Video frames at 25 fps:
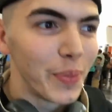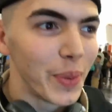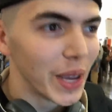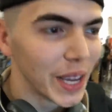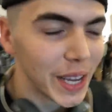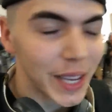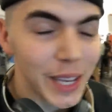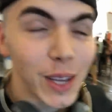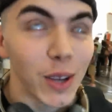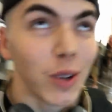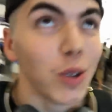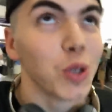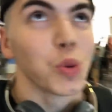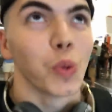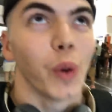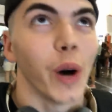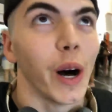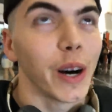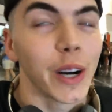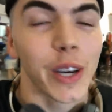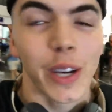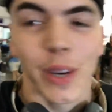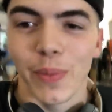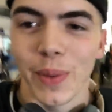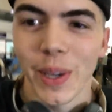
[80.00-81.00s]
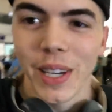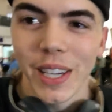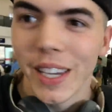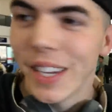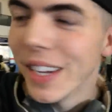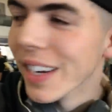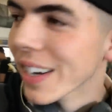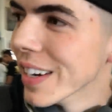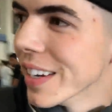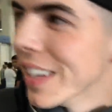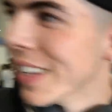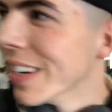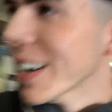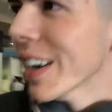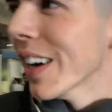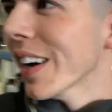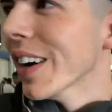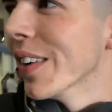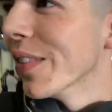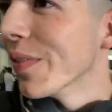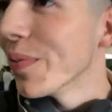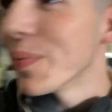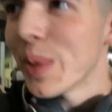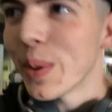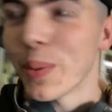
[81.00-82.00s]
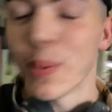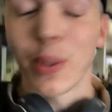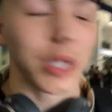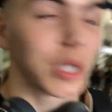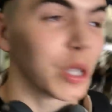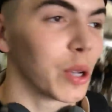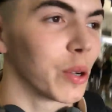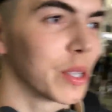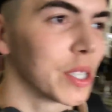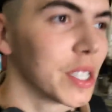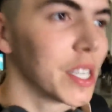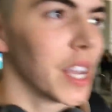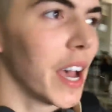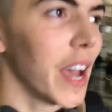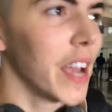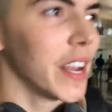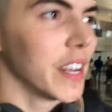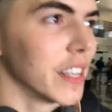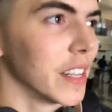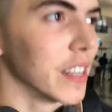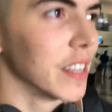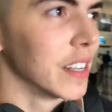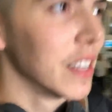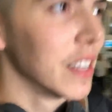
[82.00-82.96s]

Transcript: a big, huge welcoming here, you know. People so excited.